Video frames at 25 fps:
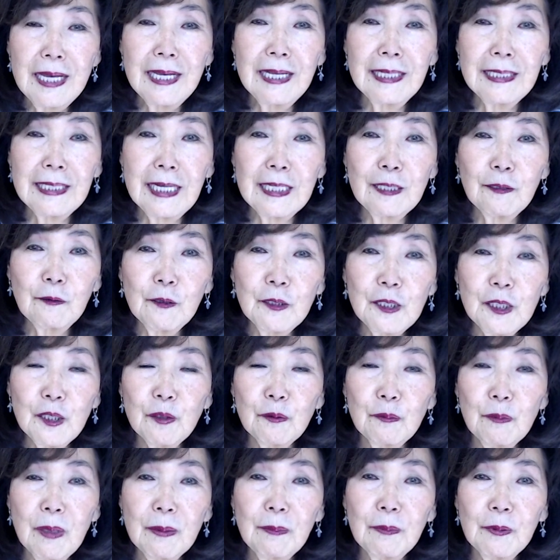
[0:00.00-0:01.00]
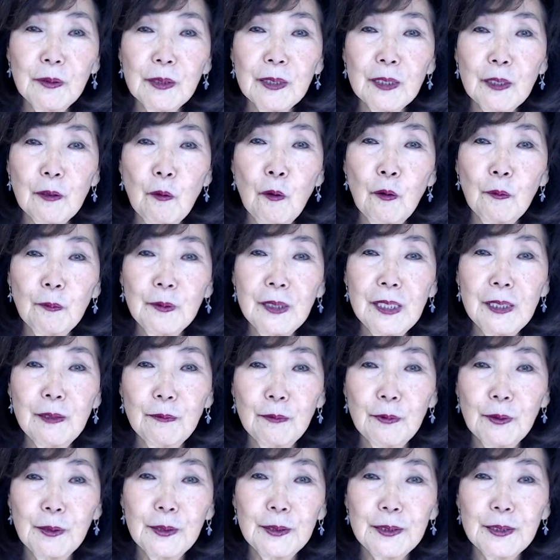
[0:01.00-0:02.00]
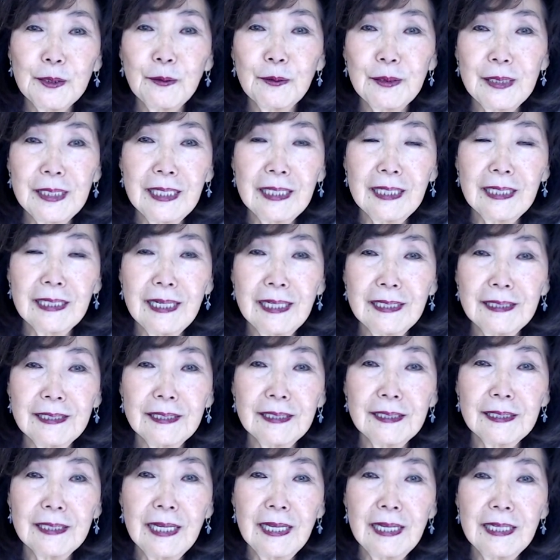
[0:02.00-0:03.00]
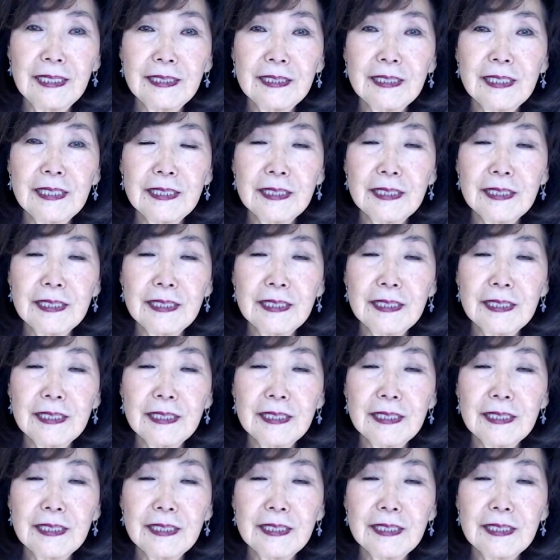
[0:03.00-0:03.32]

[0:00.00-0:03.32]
And I always remember the opening words when he got on stage.